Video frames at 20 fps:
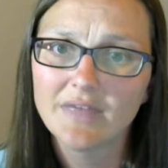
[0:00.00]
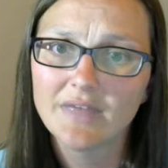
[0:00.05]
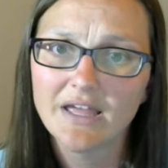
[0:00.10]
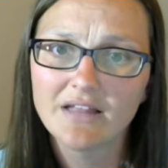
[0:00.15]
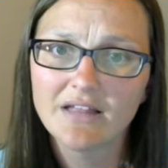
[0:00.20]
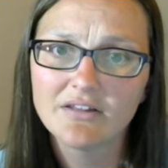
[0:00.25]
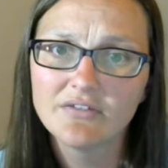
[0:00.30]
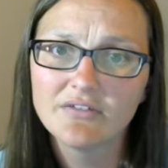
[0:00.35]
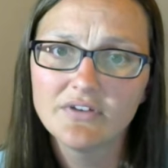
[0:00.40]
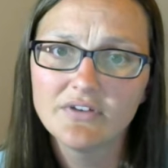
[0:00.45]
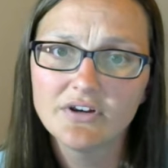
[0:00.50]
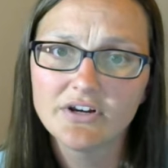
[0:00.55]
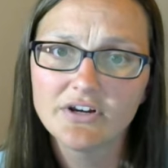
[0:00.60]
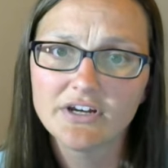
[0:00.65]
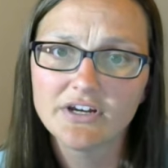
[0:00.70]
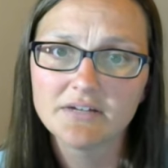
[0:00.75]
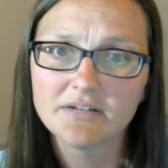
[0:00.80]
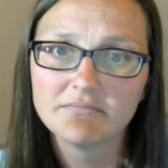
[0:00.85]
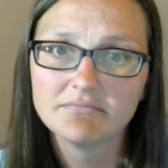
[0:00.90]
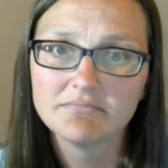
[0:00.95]
Aloe
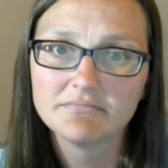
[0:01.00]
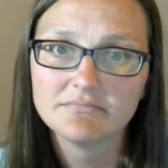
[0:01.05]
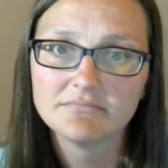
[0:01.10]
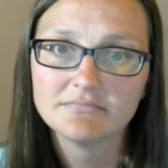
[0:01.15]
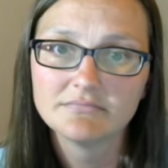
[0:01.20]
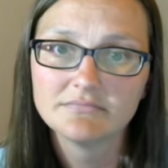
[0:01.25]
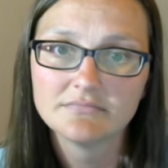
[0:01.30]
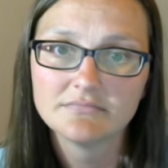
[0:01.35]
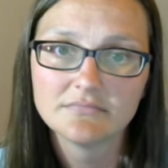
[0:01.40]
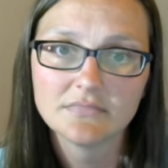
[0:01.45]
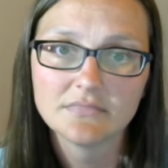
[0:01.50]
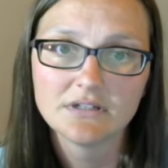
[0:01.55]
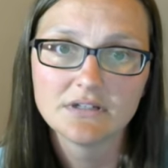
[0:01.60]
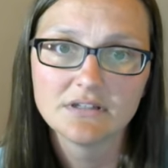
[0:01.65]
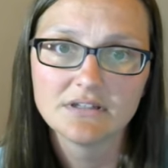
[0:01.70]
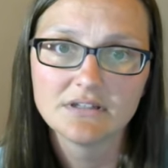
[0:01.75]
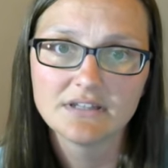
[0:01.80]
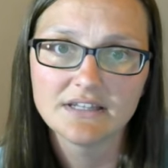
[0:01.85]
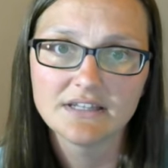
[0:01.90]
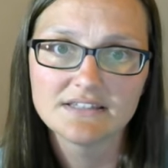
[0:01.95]
vera.
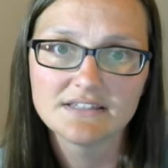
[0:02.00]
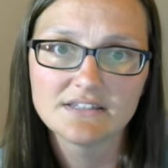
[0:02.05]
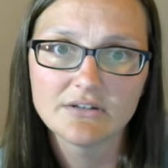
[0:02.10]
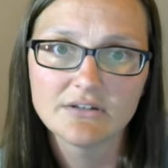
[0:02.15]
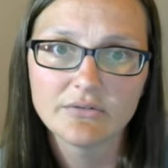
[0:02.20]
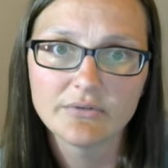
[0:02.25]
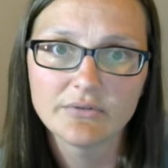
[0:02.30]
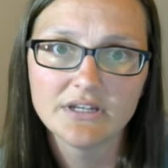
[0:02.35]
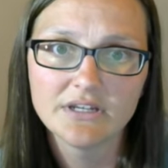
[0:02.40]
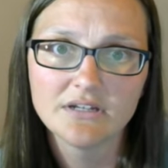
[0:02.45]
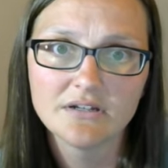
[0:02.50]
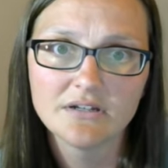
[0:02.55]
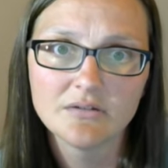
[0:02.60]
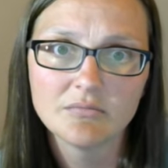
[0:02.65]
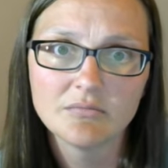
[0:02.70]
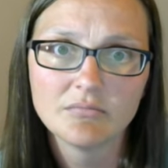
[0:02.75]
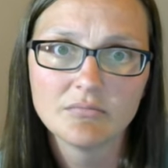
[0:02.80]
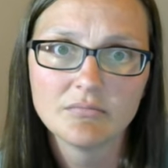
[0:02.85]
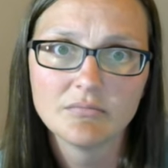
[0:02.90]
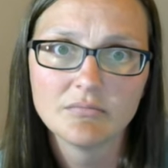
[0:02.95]
That's so
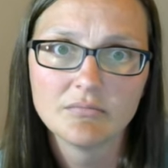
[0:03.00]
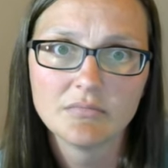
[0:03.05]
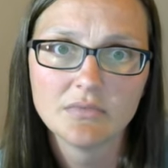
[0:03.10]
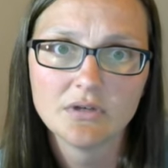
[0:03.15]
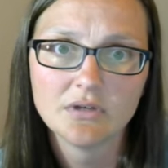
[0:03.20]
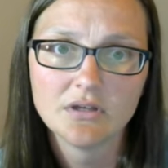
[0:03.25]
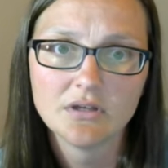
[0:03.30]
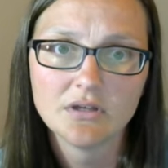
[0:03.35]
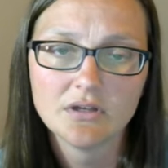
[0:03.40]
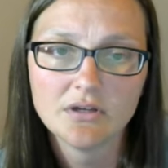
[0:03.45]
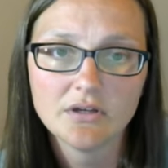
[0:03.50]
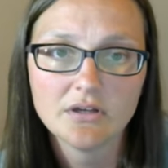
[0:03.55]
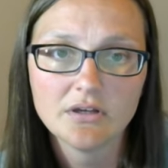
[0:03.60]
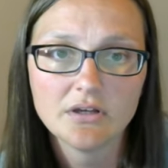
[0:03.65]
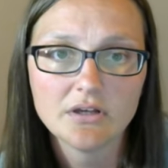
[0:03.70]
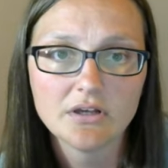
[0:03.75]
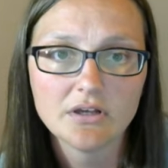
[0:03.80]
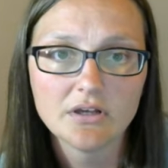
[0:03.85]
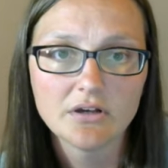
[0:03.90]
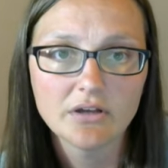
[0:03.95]
random.
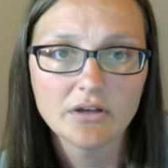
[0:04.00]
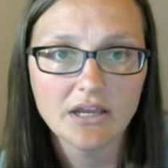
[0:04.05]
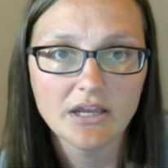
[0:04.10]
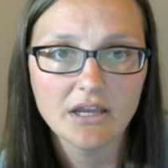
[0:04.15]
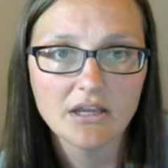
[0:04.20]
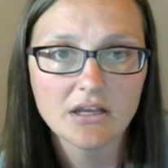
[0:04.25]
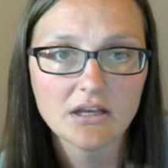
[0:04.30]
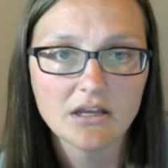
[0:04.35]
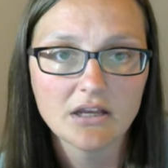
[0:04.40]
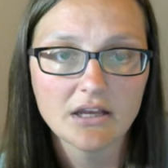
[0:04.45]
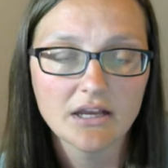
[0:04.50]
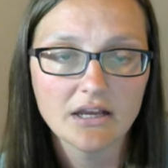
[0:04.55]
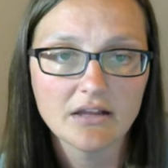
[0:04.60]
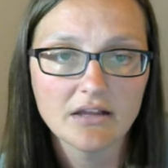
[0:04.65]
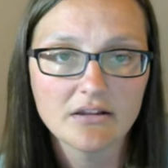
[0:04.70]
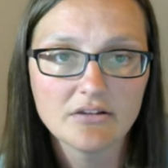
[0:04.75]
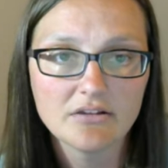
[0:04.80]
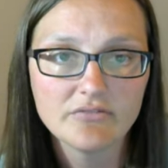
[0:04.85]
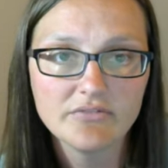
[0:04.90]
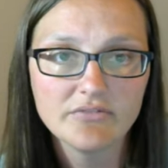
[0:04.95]
Okay,
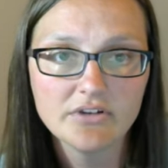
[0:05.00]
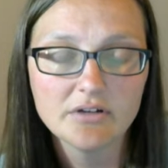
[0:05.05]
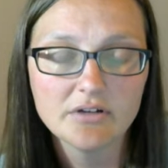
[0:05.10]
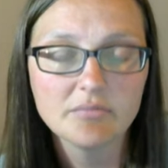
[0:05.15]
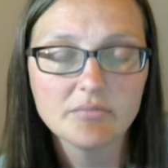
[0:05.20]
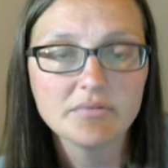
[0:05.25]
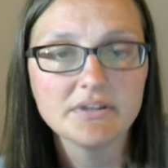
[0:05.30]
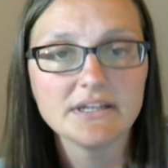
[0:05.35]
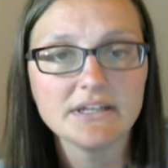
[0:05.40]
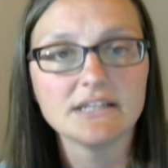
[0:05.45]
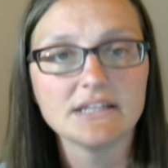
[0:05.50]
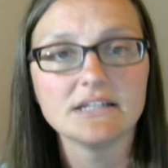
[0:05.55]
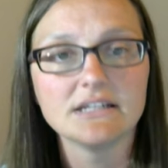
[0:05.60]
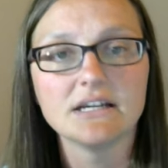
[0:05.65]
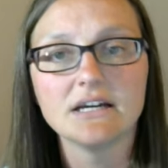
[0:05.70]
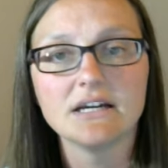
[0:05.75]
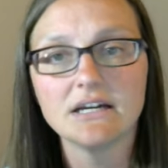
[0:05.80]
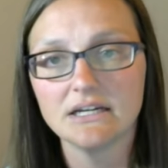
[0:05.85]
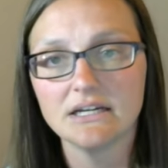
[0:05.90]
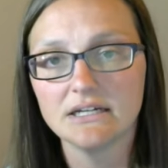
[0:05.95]
aloe vera plant.
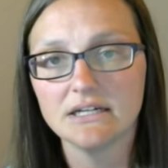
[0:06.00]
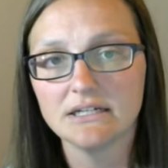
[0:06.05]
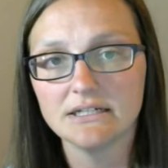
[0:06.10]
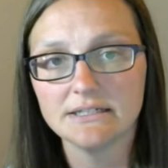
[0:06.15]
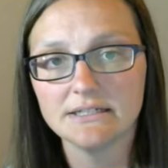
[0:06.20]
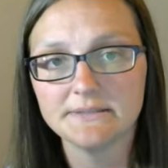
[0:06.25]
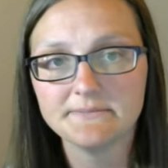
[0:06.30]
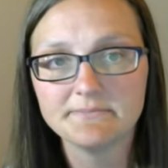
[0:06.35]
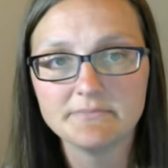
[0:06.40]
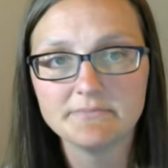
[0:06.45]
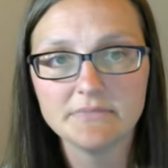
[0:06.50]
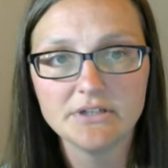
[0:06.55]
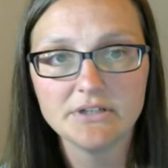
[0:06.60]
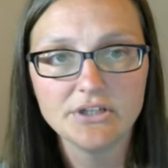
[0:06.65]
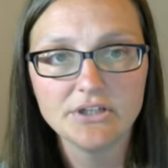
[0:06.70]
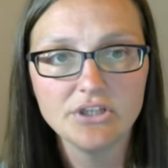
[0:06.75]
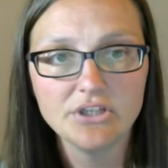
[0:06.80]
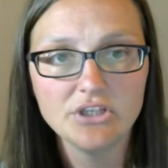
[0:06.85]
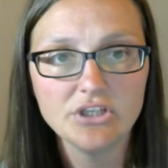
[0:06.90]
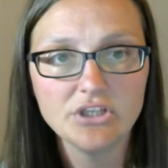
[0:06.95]

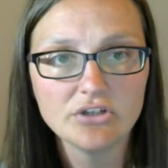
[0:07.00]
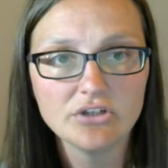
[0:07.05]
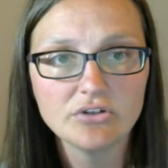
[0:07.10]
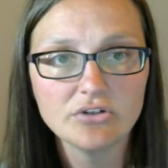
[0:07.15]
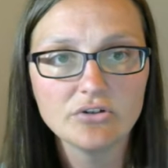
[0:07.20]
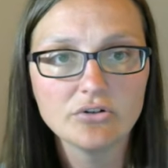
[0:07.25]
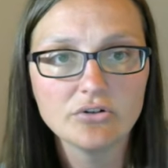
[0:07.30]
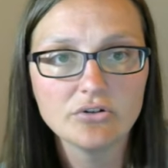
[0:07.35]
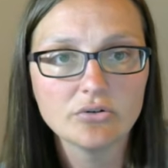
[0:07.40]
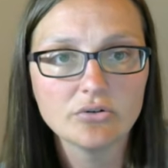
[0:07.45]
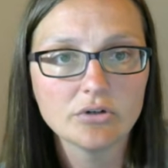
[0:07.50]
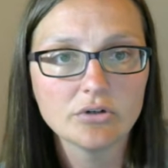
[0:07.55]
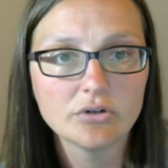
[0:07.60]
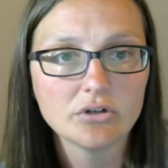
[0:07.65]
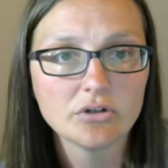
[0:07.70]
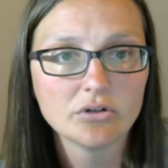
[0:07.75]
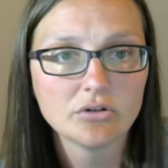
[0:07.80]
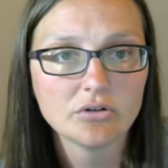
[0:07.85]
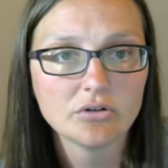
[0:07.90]
You.